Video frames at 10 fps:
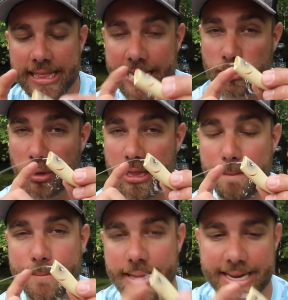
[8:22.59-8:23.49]
That is one of the
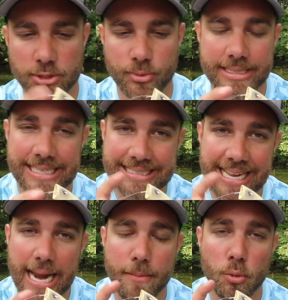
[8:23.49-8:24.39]
biggest reasons
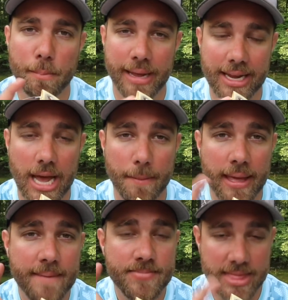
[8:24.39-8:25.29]
that I will pick up
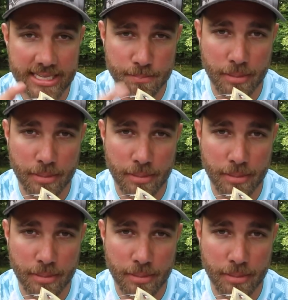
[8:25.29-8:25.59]
this